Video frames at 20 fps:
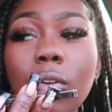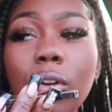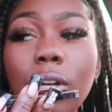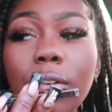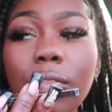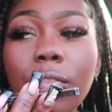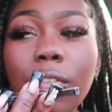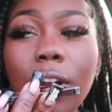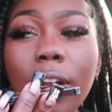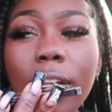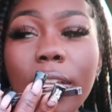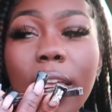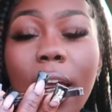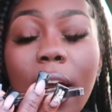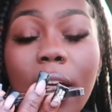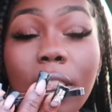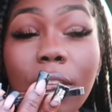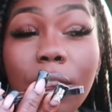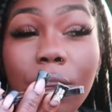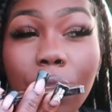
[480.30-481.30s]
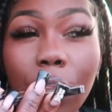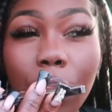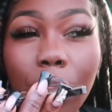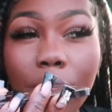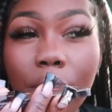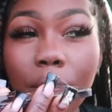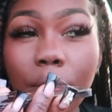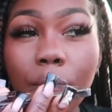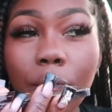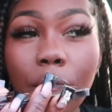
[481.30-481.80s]
order for a
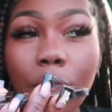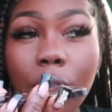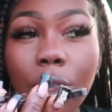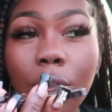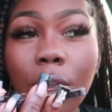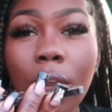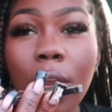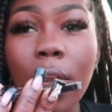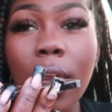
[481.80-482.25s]
California roll.